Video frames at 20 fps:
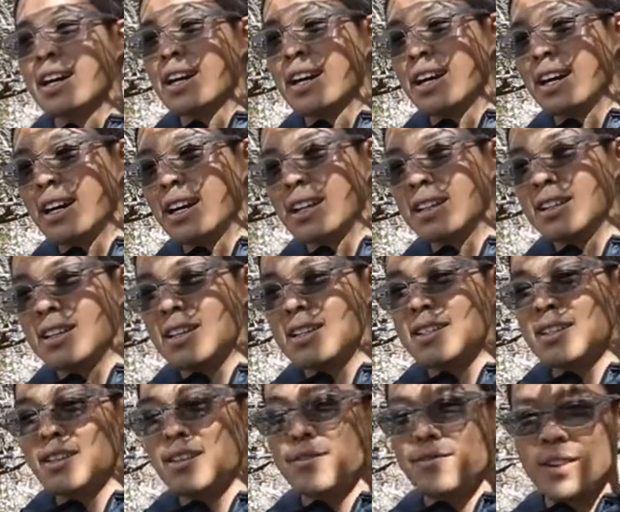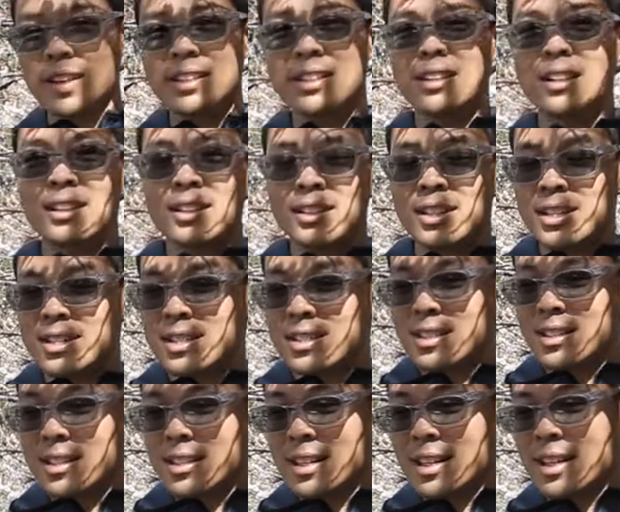And there's a fund, uh, there's
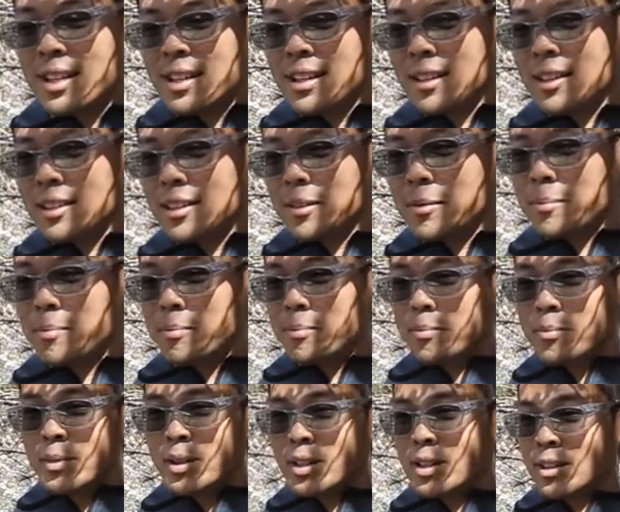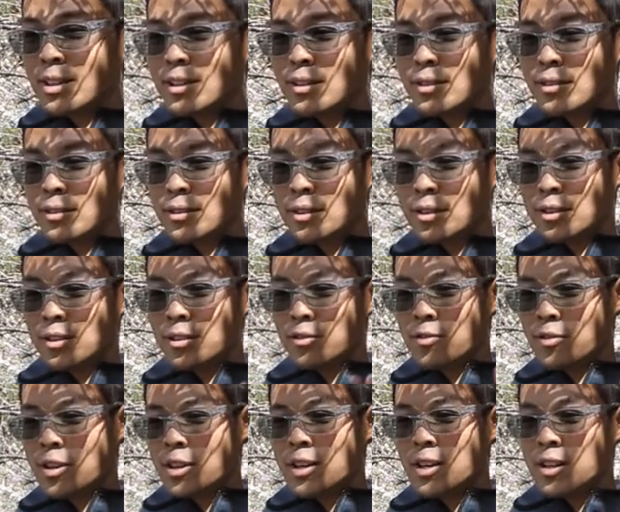a, um, uh, a,
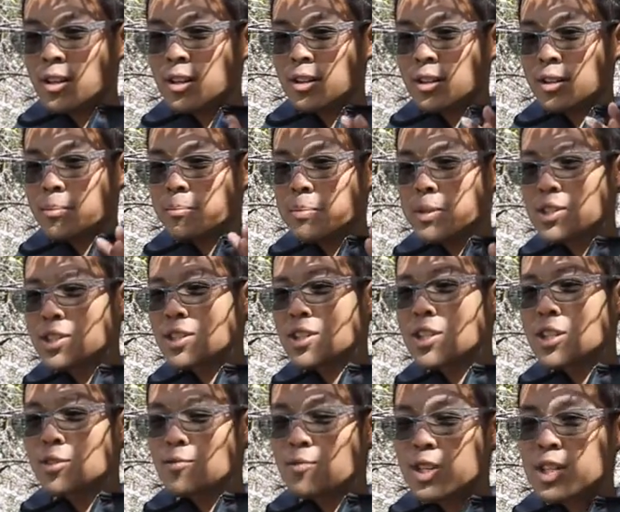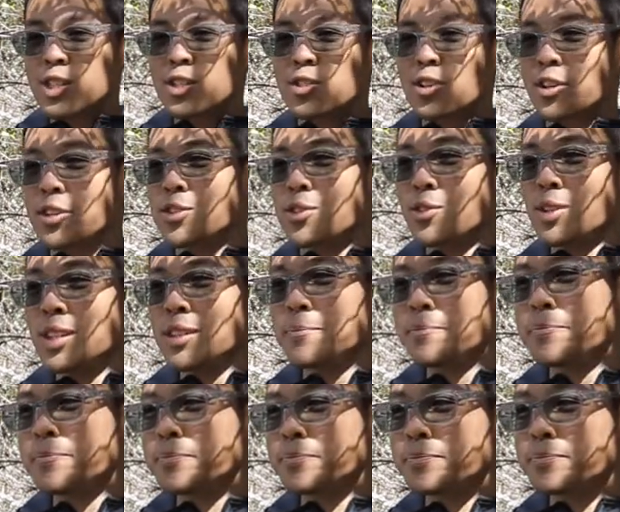a, business restructuring
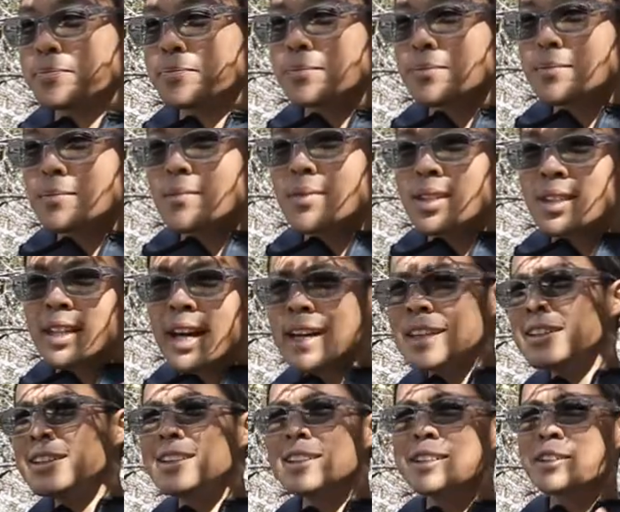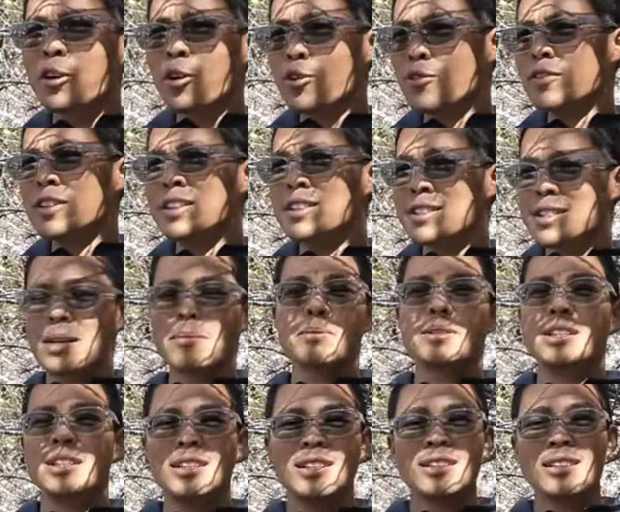anti-COVID
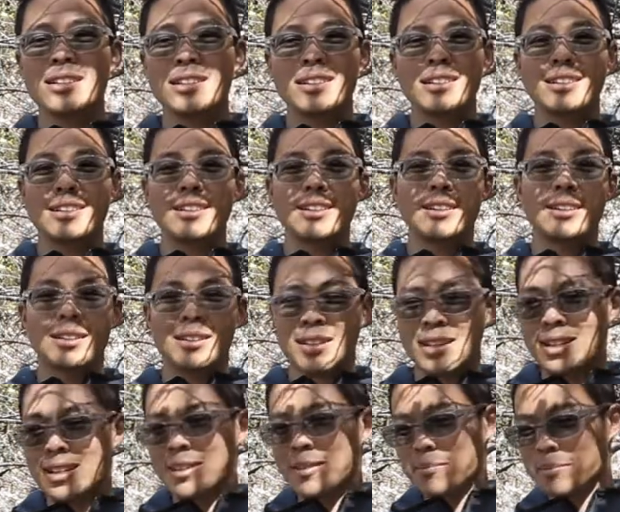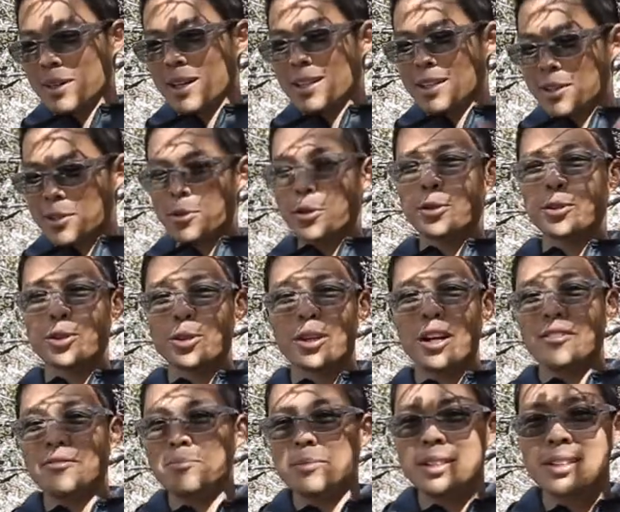subsidy by the Tokyo
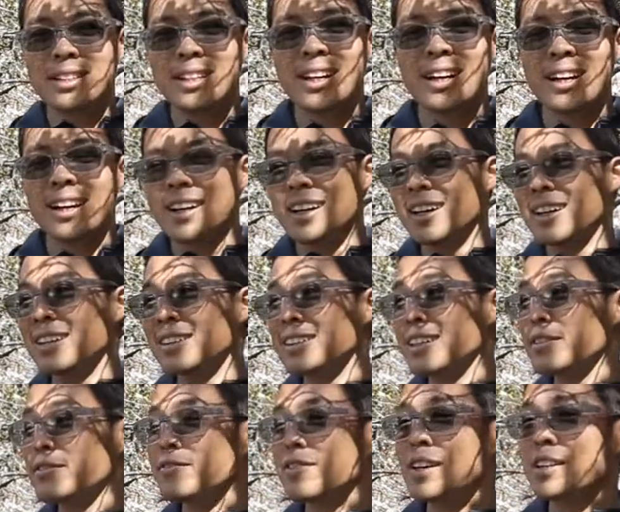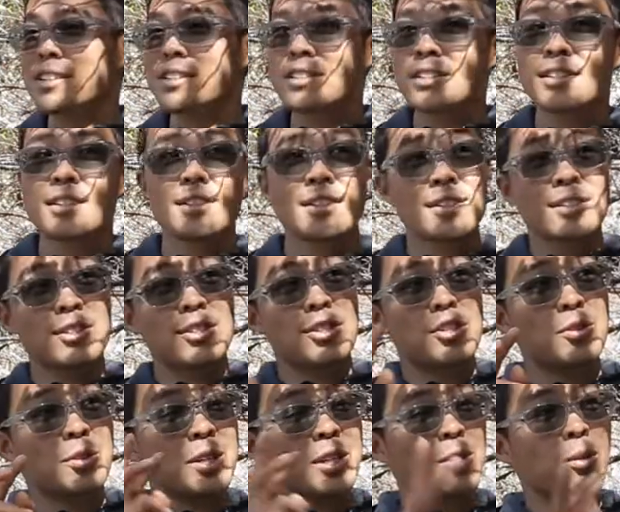government that funds
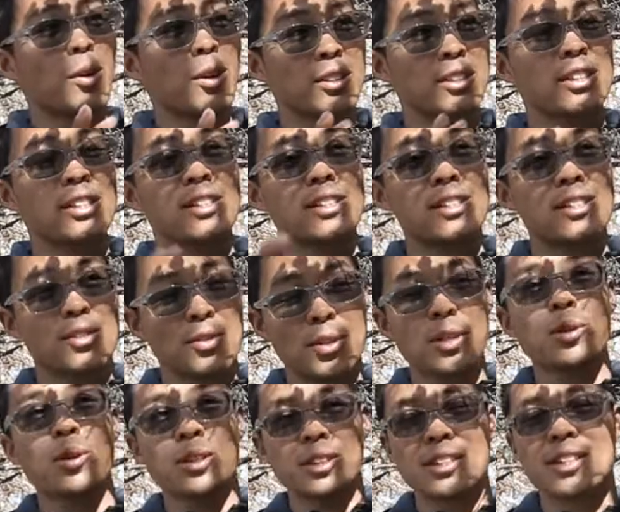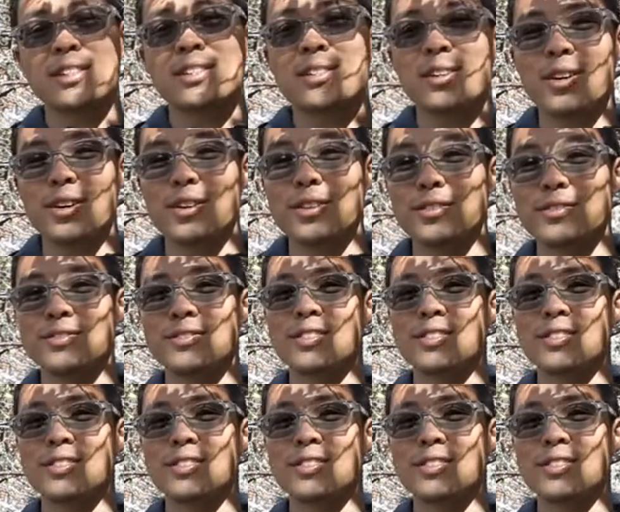three quarters, three quarters of